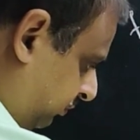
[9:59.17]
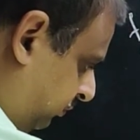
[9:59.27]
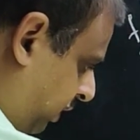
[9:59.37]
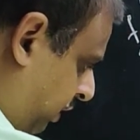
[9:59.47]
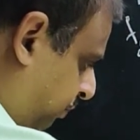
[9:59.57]

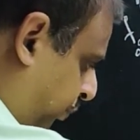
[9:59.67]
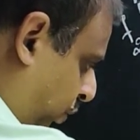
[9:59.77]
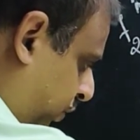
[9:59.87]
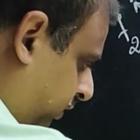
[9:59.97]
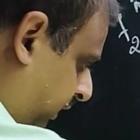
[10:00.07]
In
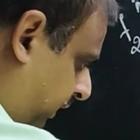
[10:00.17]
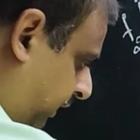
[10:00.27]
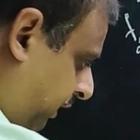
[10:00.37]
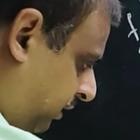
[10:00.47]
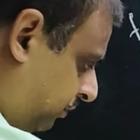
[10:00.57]
both the
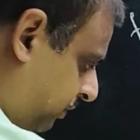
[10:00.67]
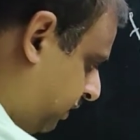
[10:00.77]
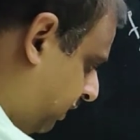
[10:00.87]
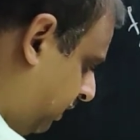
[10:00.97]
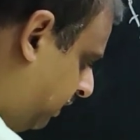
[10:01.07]
terms,
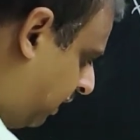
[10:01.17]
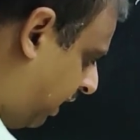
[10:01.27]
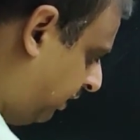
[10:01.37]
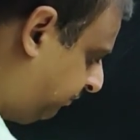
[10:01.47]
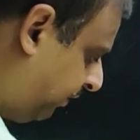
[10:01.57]

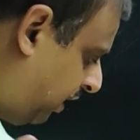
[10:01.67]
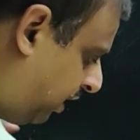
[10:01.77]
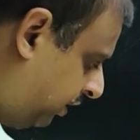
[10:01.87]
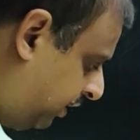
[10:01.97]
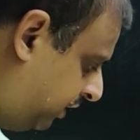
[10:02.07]

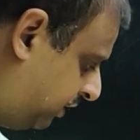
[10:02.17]
alpha is